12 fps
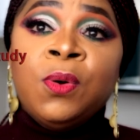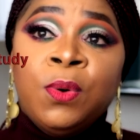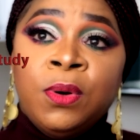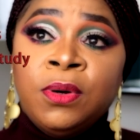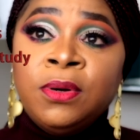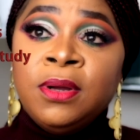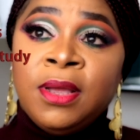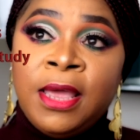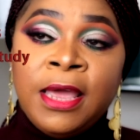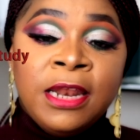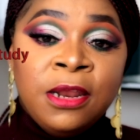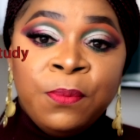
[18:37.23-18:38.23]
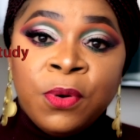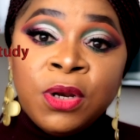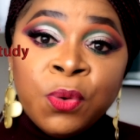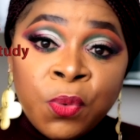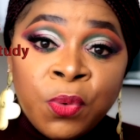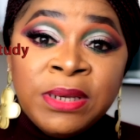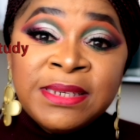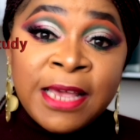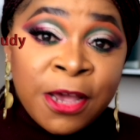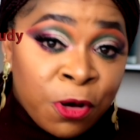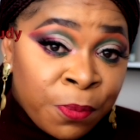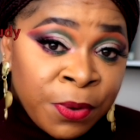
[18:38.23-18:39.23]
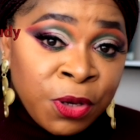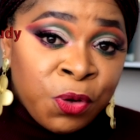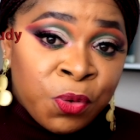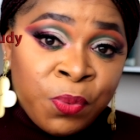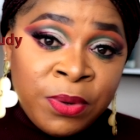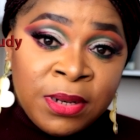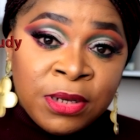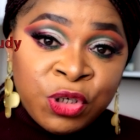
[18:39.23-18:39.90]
or anybody who is helping you with the